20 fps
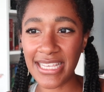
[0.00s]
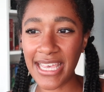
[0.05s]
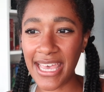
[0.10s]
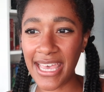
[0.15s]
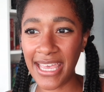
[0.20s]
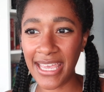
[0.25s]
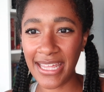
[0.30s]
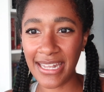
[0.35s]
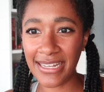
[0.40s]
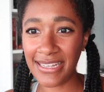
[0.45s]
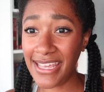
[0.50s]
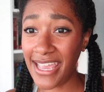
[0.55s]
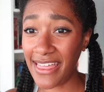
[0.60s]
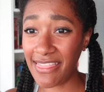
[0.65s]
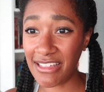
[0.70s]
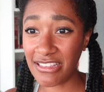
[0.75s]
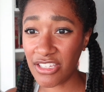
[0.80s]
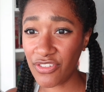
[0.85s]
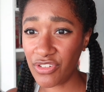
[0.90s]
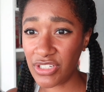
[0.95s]
And yeah,
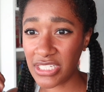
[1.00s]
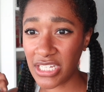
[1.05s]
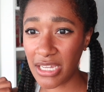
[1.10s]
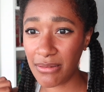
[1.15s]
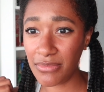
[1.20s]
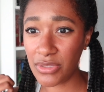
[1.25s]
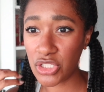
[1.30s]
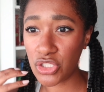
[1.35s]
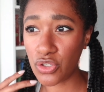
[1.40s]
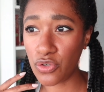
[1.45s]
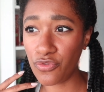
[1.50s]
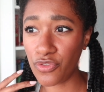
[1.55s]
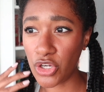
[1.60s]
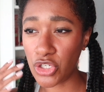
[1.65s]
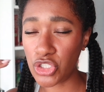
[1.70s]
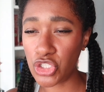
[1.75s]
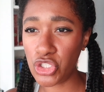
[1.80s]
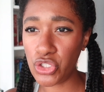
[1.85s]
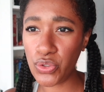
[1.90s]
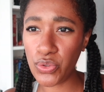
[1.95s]
that's a fun time so
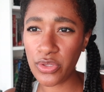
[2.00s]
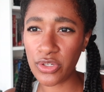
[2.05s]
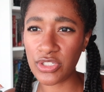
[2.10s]
far too.